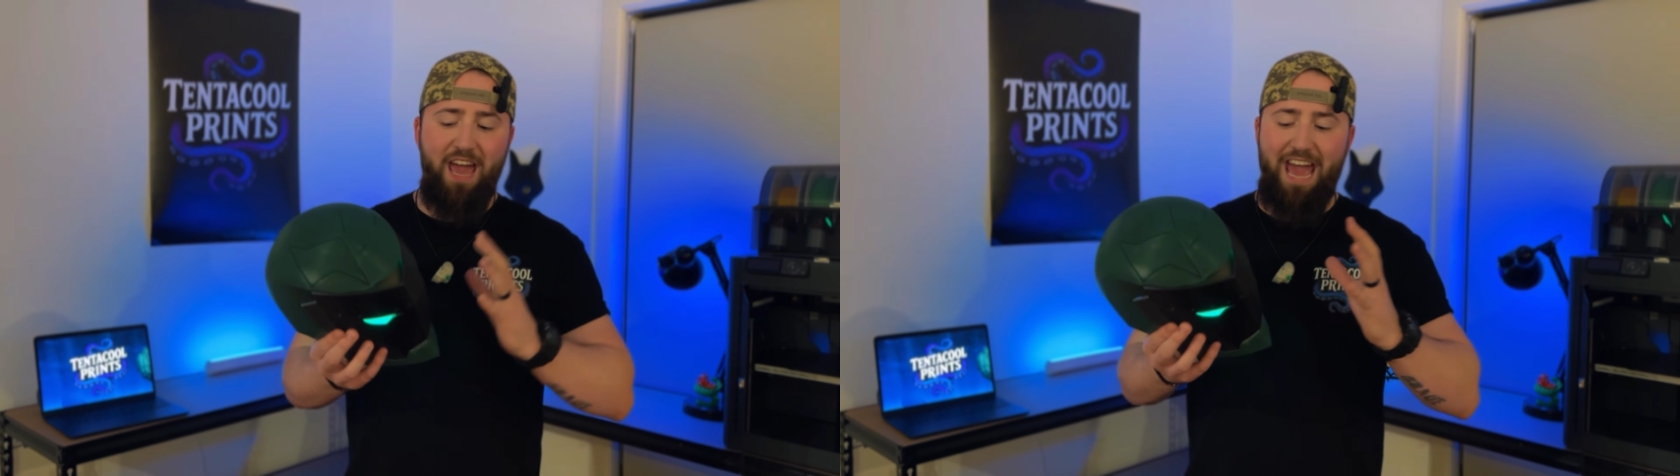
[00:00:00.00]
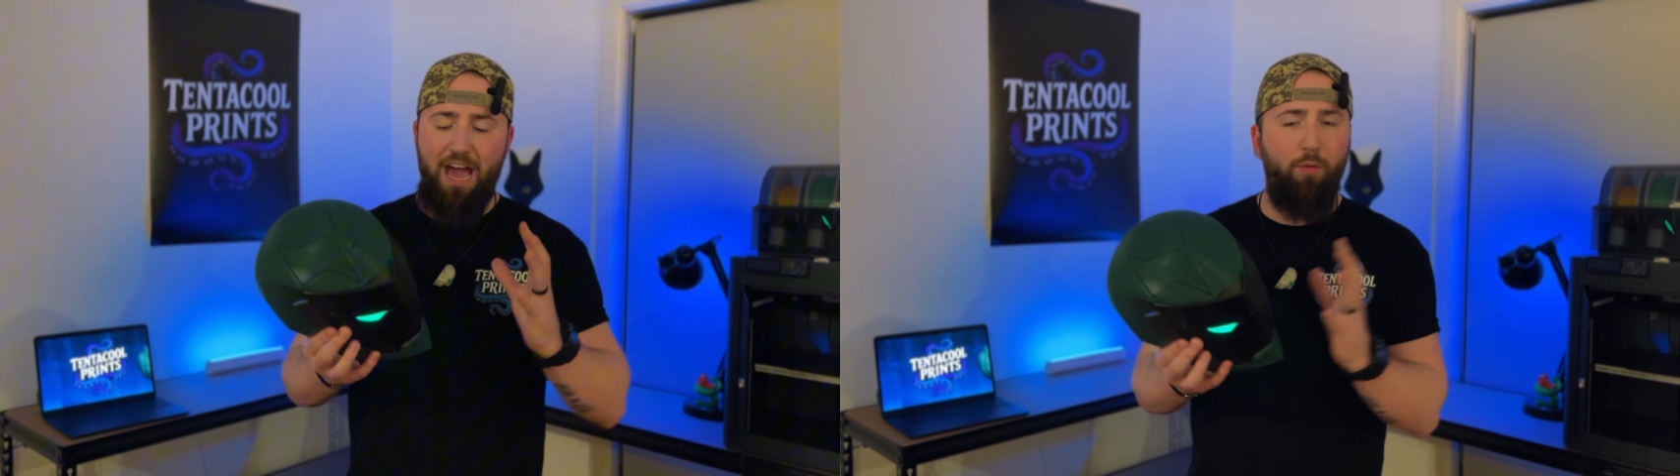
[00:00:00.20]

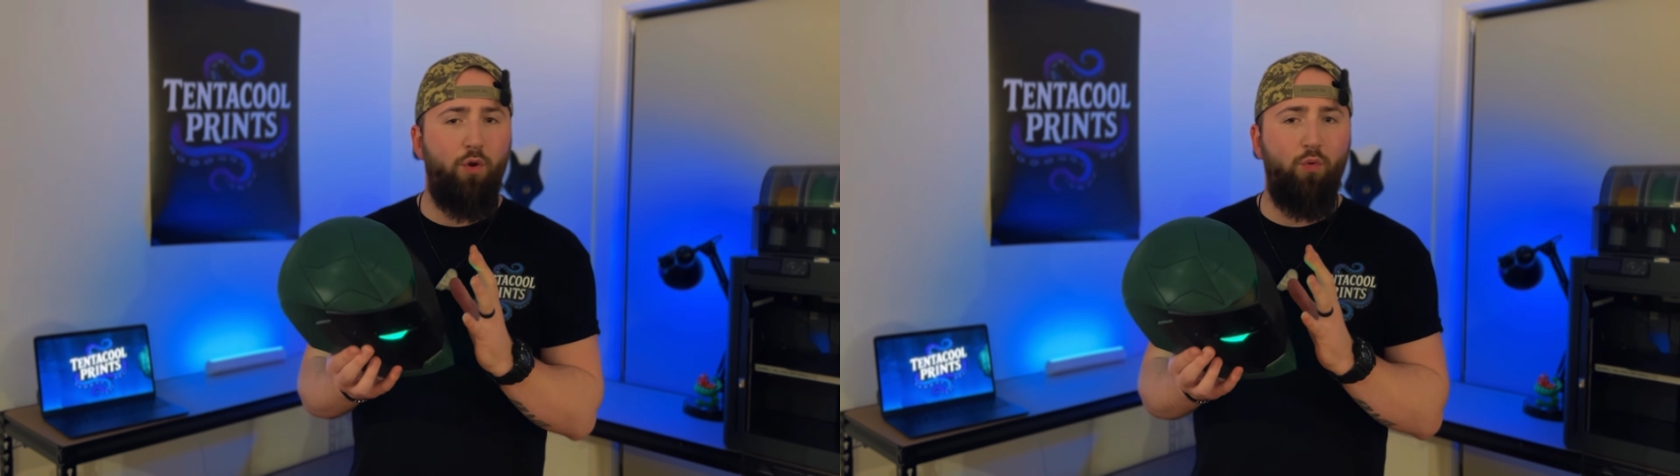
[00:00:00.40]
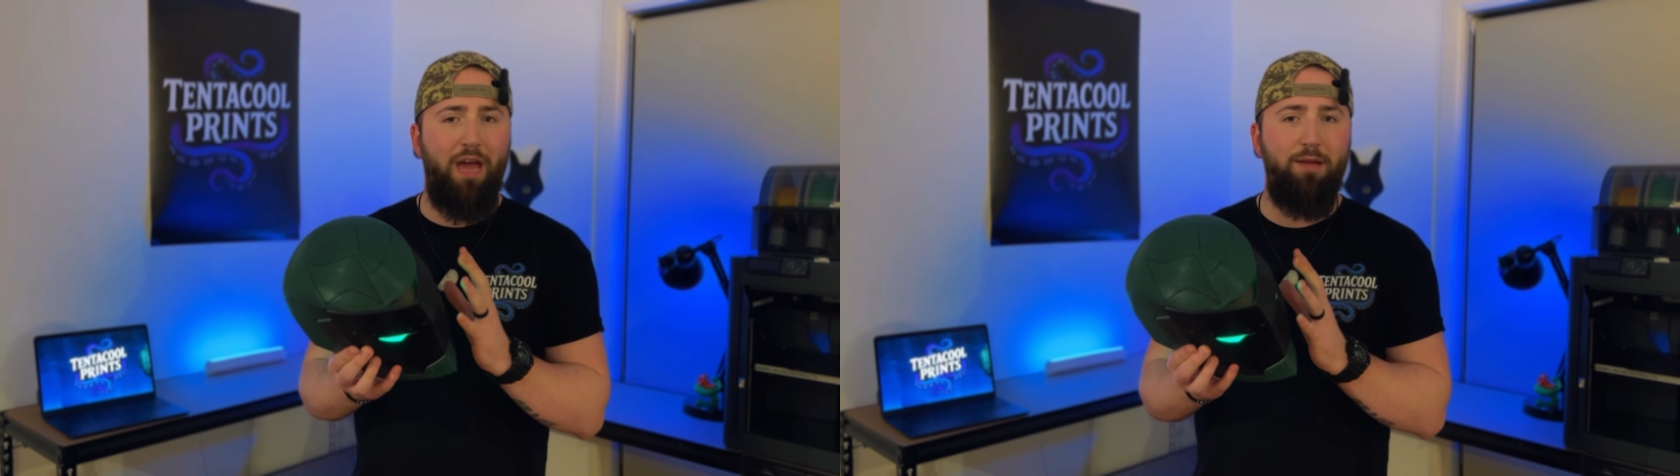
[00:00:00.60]
how it
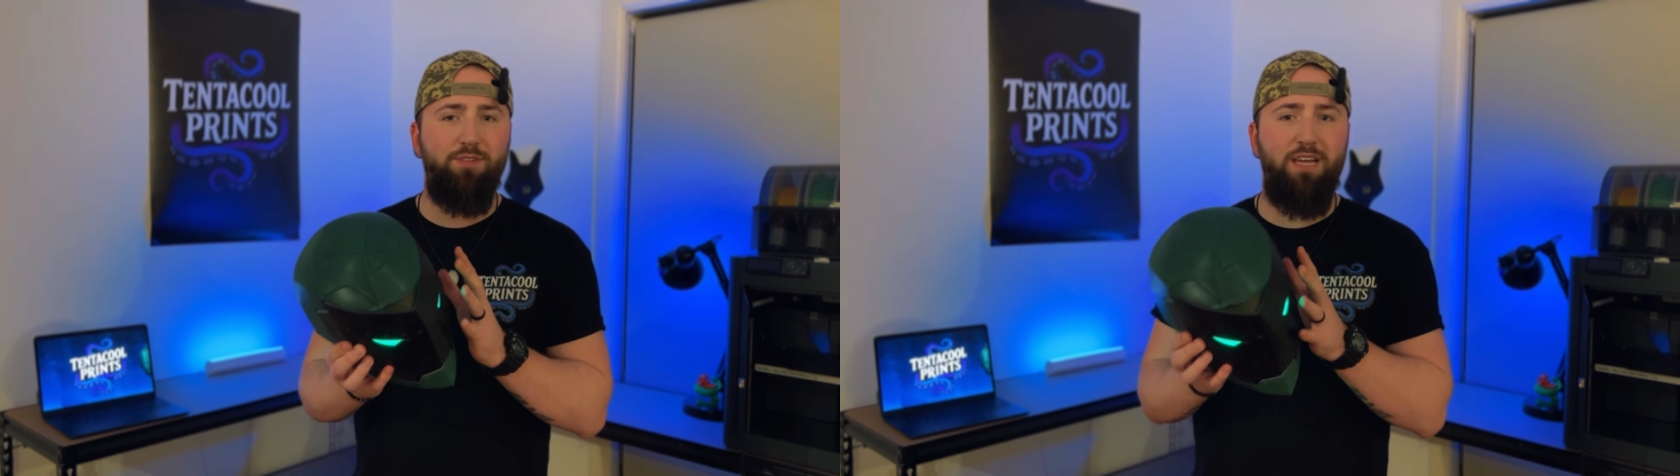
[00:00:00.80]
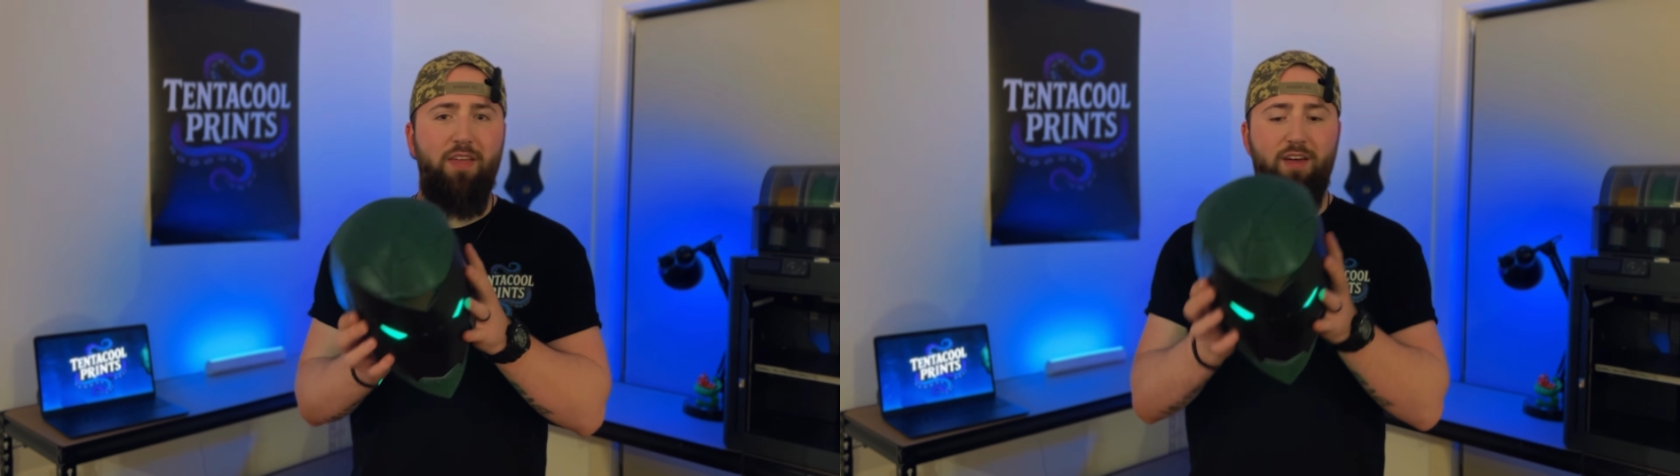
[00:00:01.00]
all came
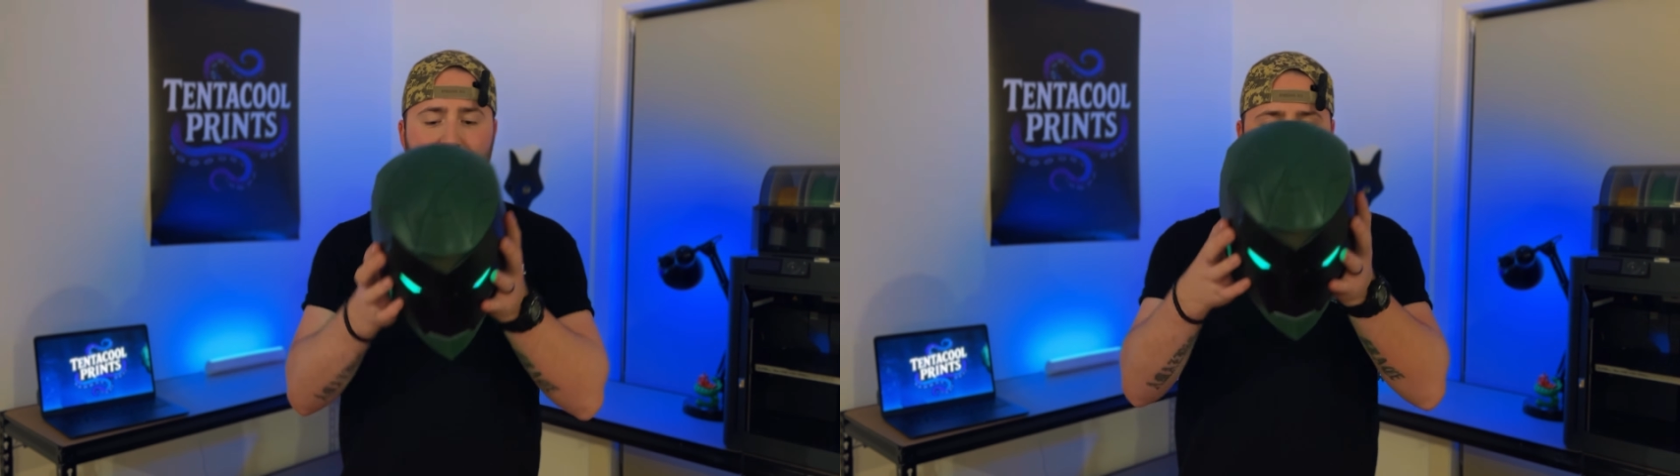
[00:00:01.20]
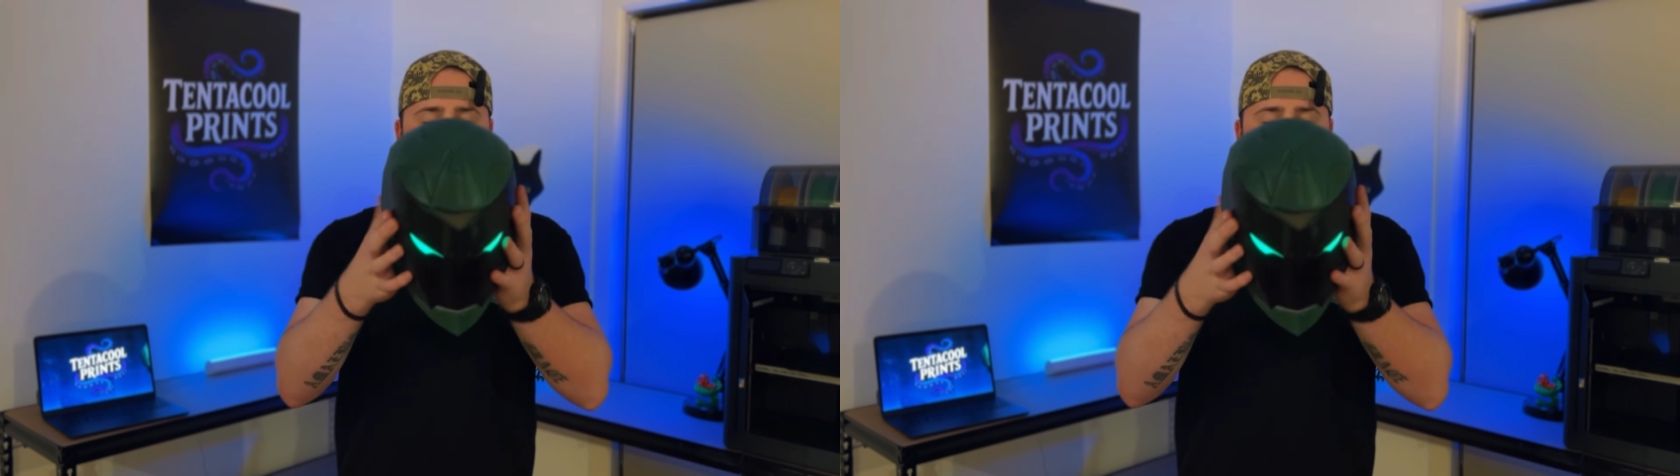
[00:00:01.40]
together,